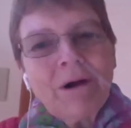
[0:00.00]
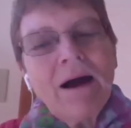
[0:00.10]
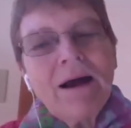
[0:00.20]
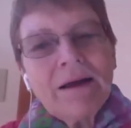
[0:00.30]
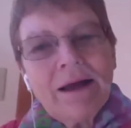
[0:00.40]

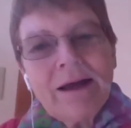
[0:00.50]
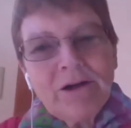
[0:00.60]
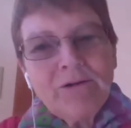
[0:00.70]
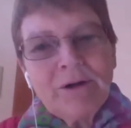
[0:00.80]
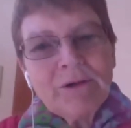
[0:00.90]
Well, I
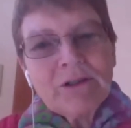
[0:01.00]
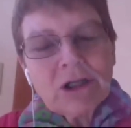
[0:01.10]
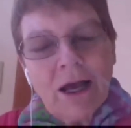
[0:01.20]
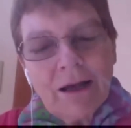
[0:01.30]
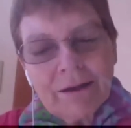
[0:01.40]
agree with
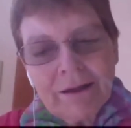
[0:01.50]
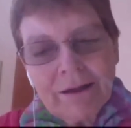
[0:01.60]
John.